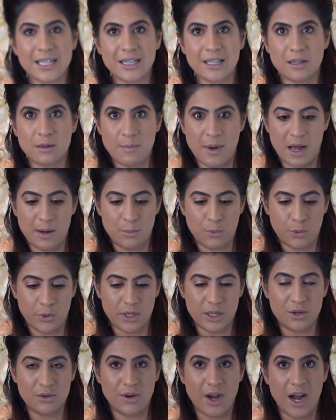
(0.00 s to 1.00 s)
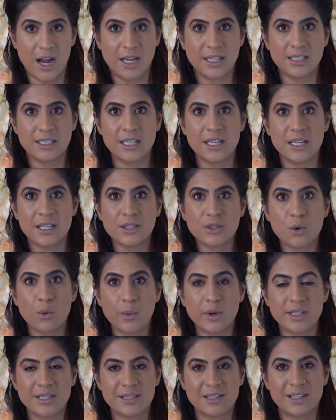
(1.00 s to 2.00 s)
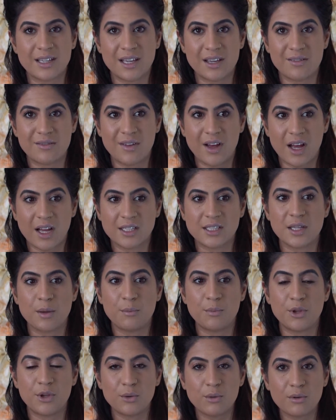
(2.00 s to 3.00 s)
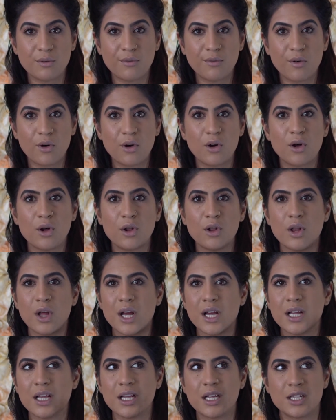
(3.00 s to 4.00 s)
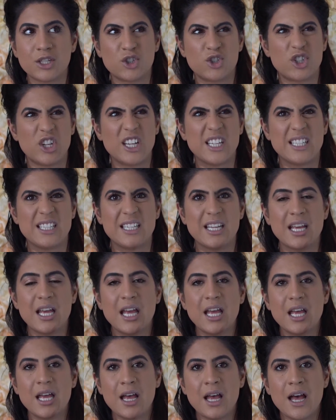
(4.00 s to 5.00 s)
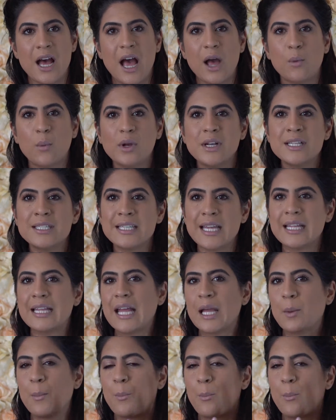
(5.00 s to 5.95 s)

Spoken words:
little bad boy, you guys, is going to give us beautiful, just, I want to say like